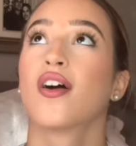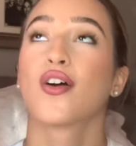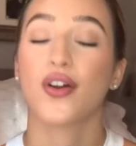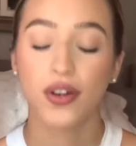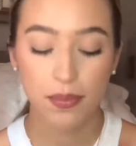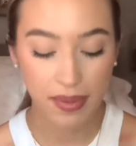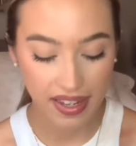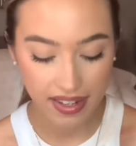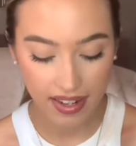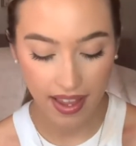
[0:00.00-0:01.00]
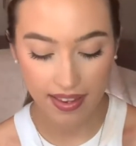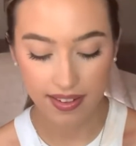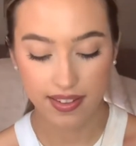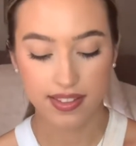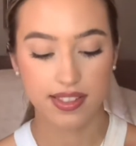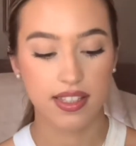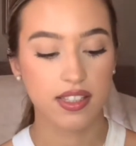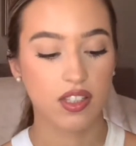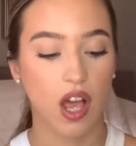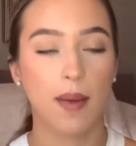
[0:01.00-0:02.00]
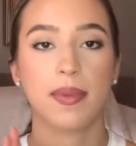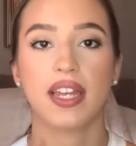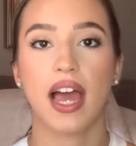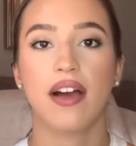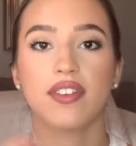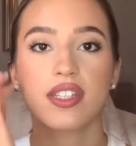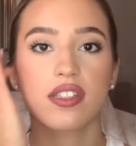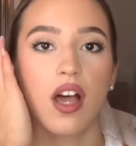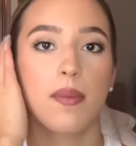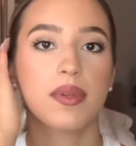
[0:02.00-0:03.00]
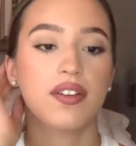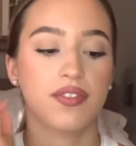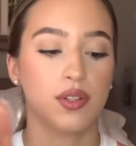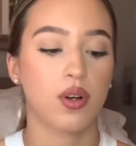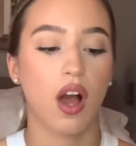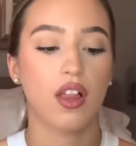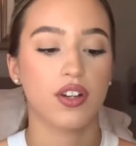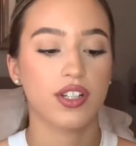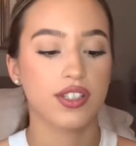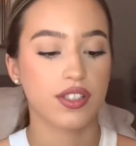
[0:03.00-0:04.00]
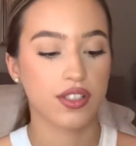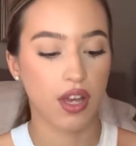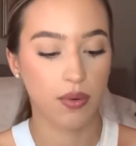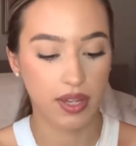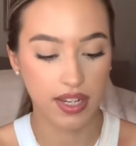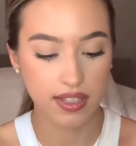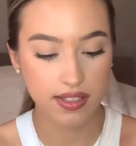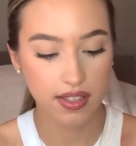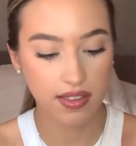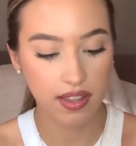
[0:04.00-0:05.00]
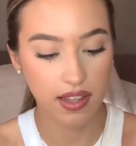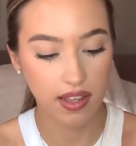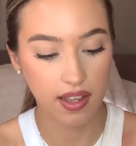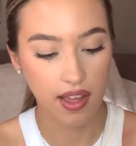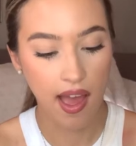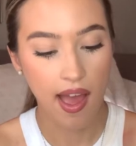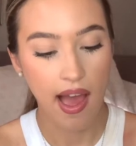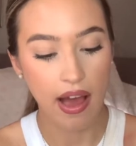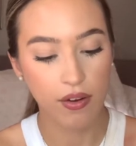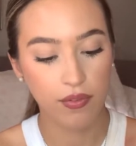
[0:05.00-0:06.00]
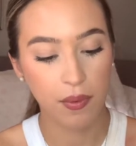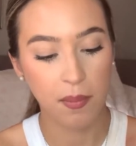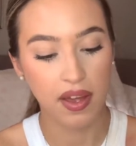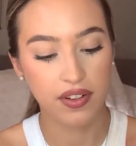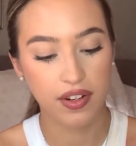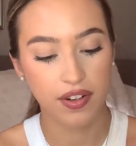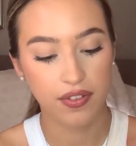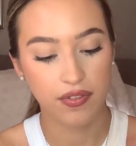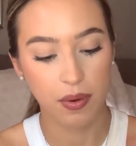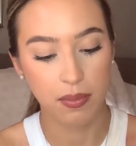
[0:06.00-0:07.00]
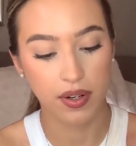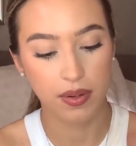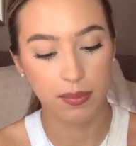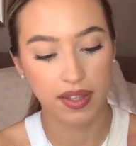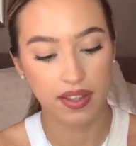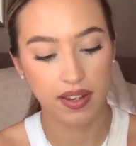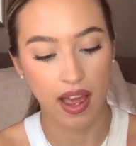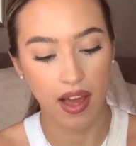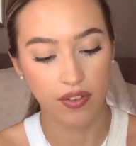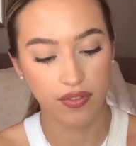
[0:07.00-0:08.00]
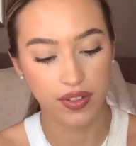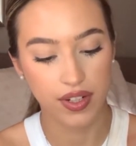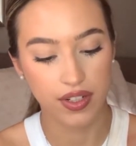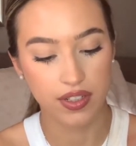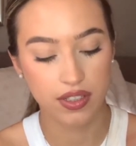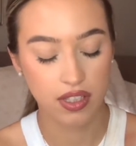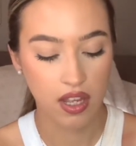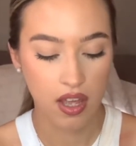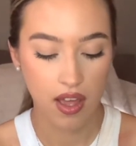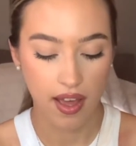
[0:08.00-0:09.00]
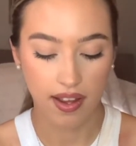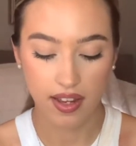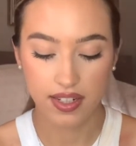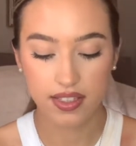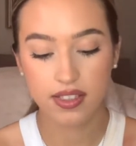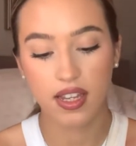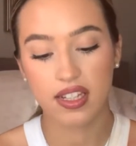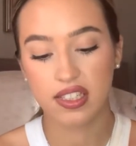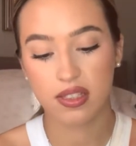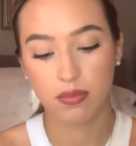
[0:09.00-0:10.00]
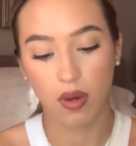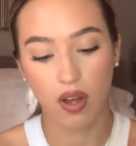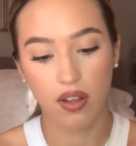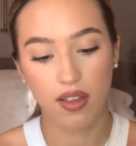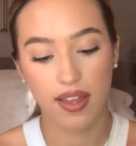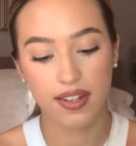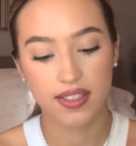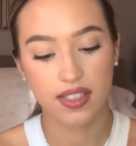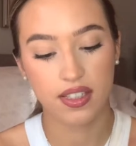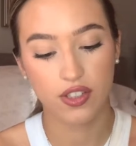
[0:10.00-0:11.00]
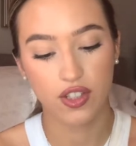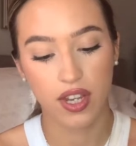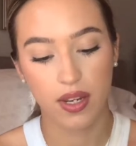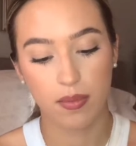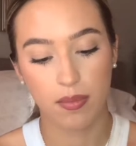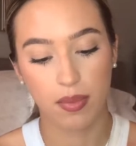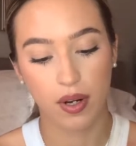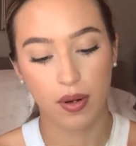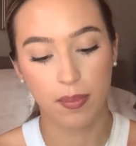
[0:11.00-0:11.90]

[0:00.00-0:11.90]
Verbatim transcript: Urban and it is this top and I have this top in a few colors so it is the out from under from Urban Outfitters I got it in size small and it's in the shade Perp